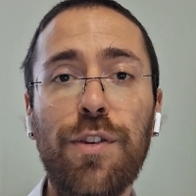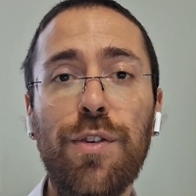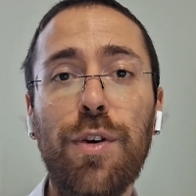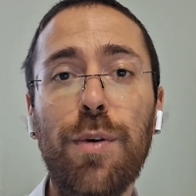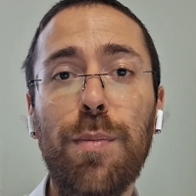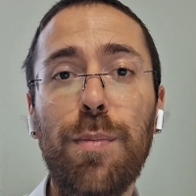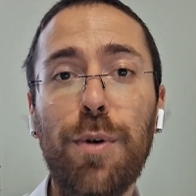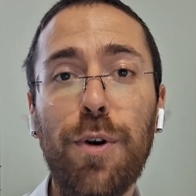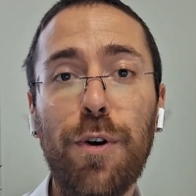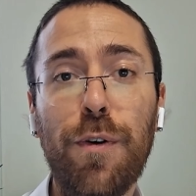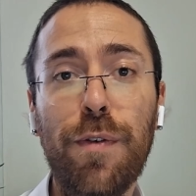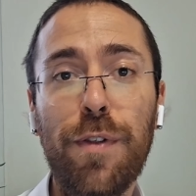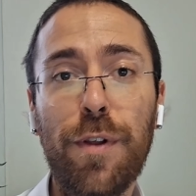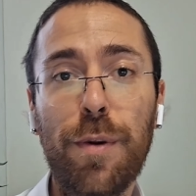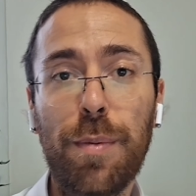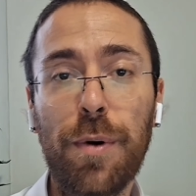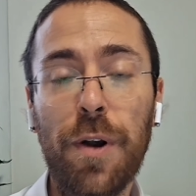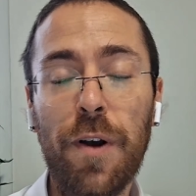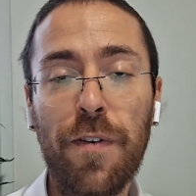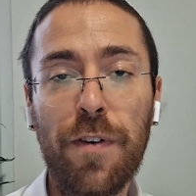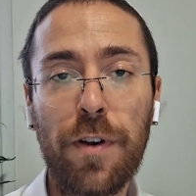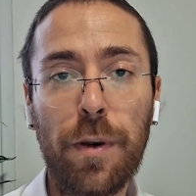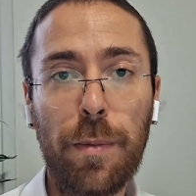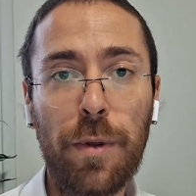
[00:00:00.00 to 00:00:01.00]
to improve the
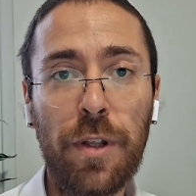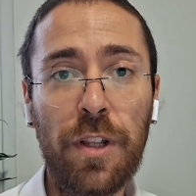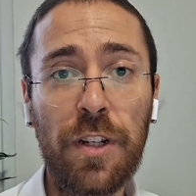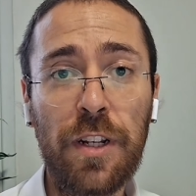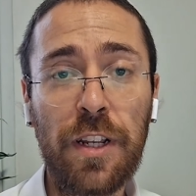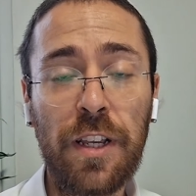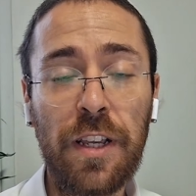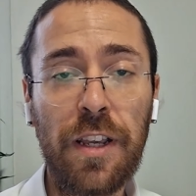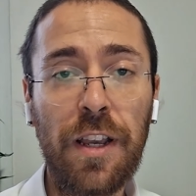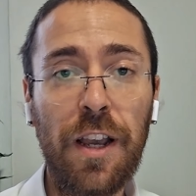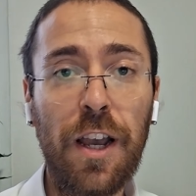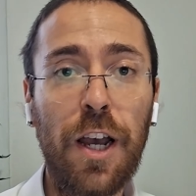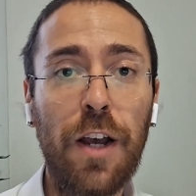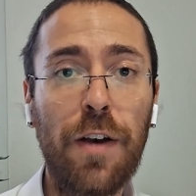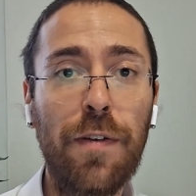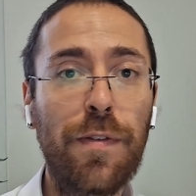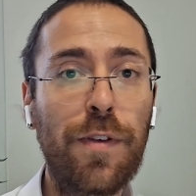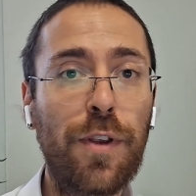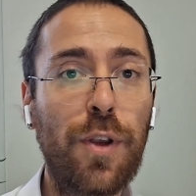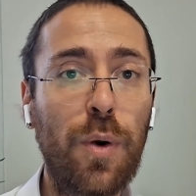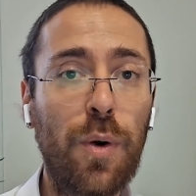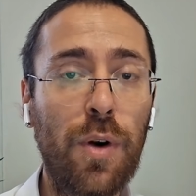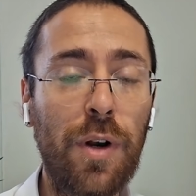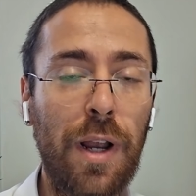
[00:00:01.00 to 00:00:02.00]
profitability of
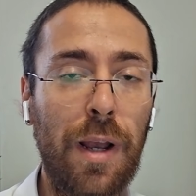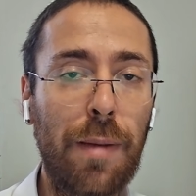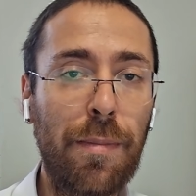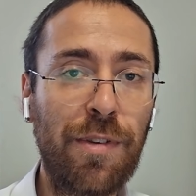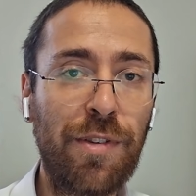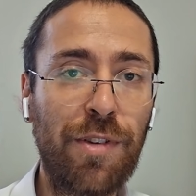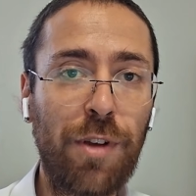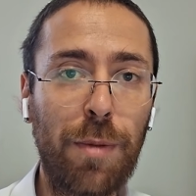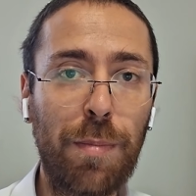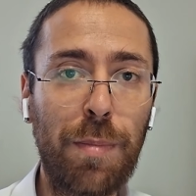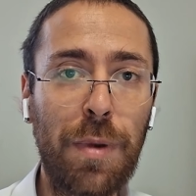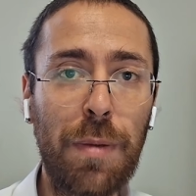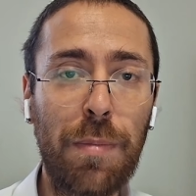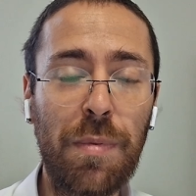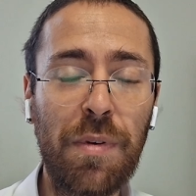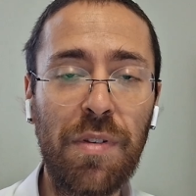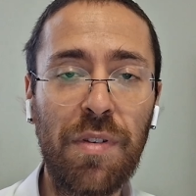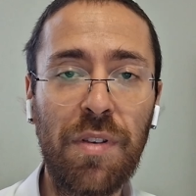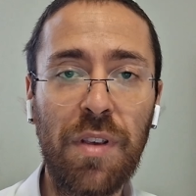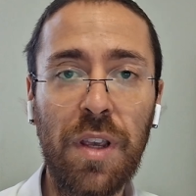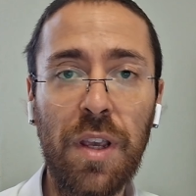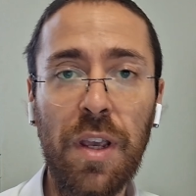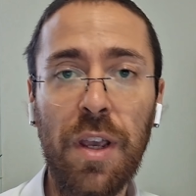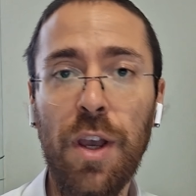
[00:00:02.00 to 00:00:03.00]
your Amazon
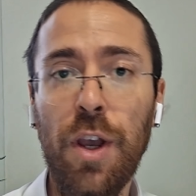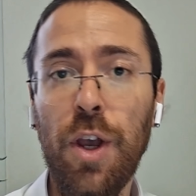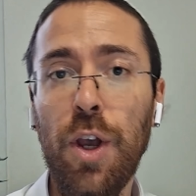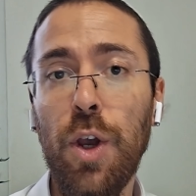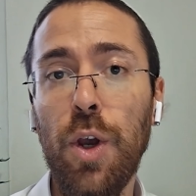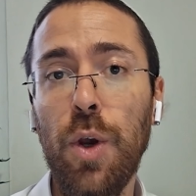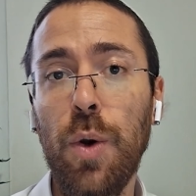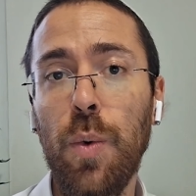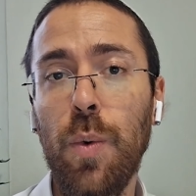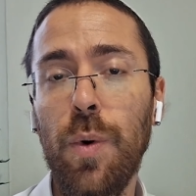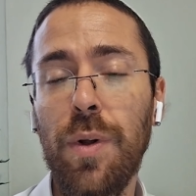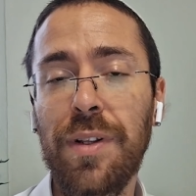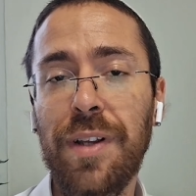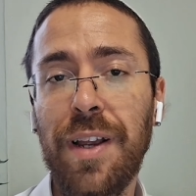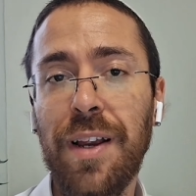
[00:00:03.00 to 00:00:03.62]
PPC, we'll